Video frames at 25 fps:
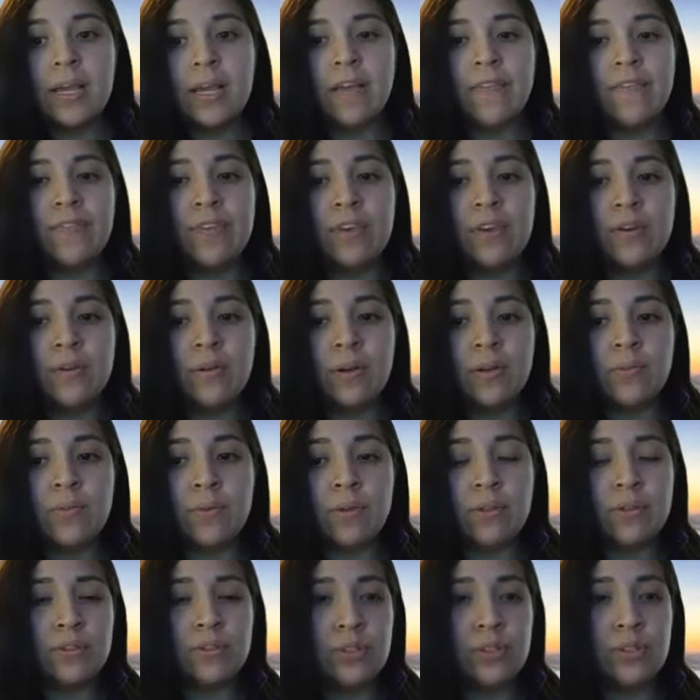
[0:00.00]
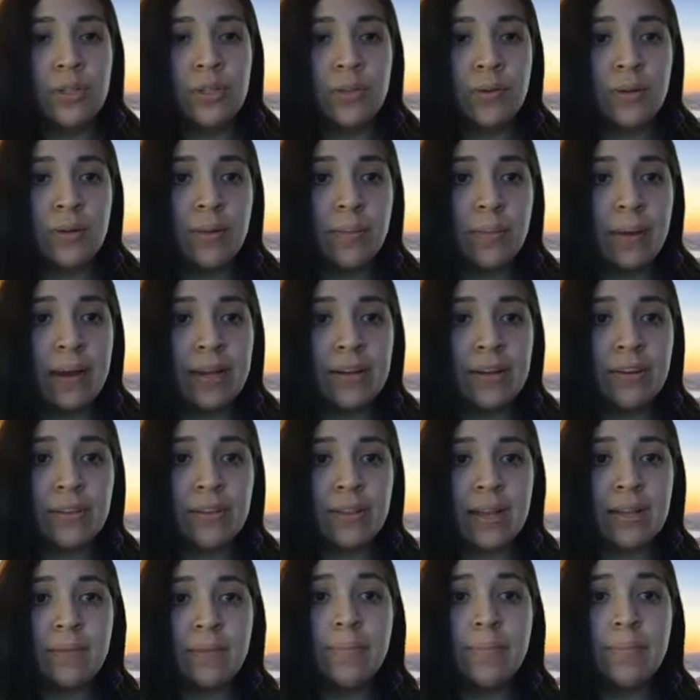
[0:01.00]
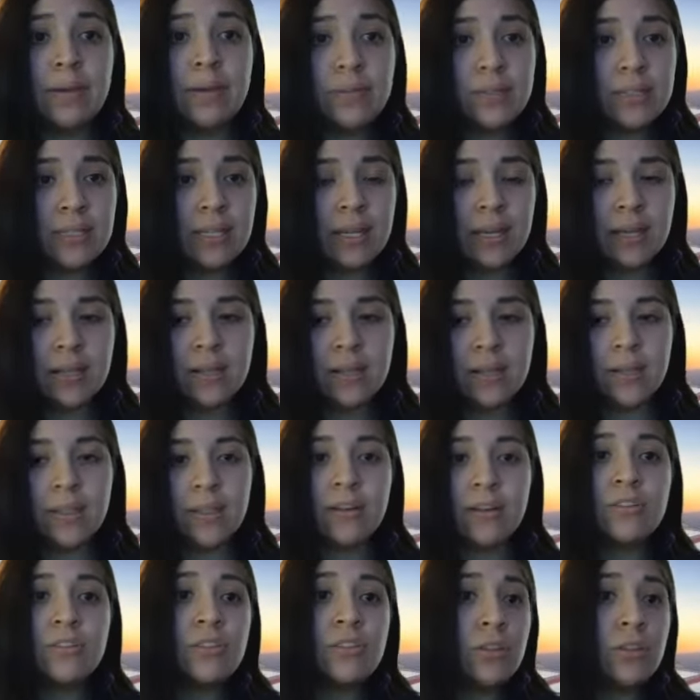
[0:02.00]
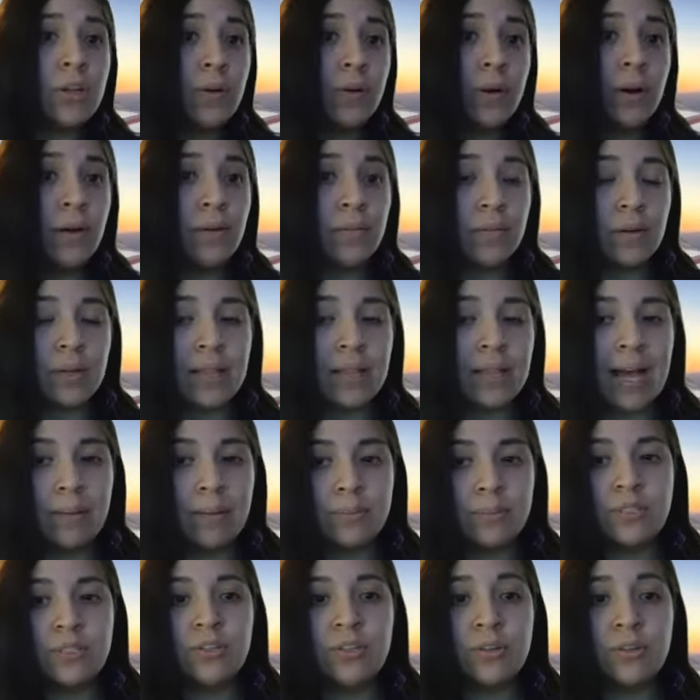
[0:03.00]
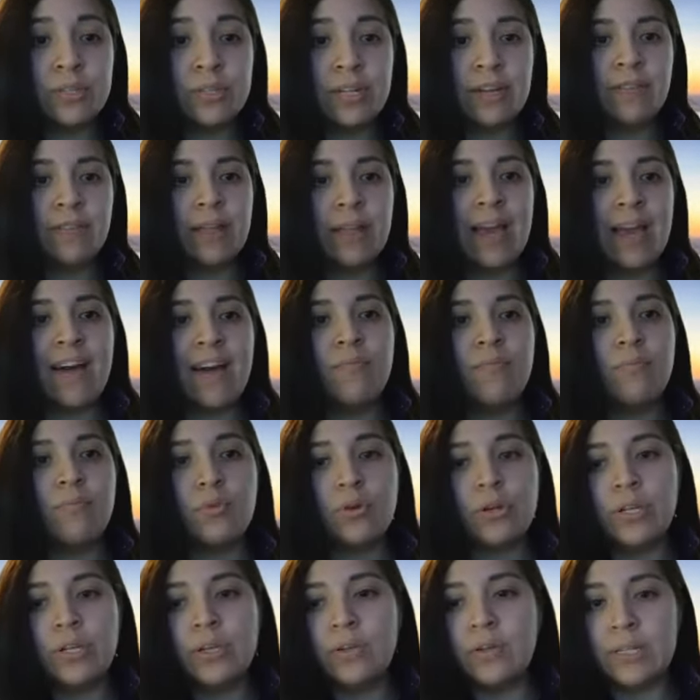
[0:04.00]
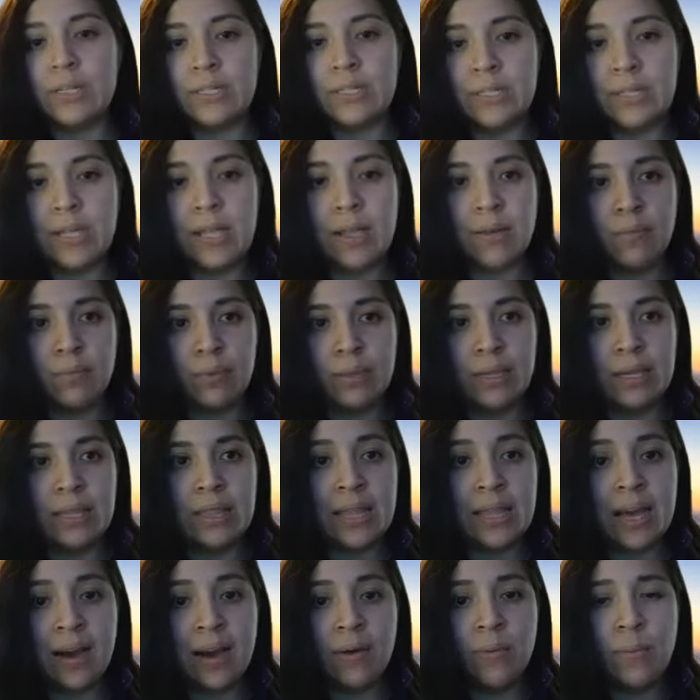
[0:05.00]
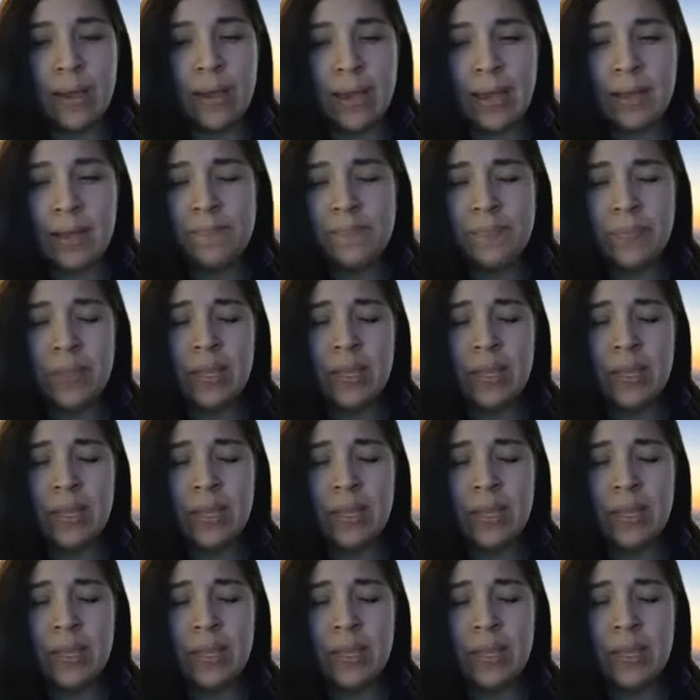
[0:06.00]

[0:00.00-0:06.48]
If you enroll into a minor like music, there's no overlap. So you'll definitely have more units to complete that way.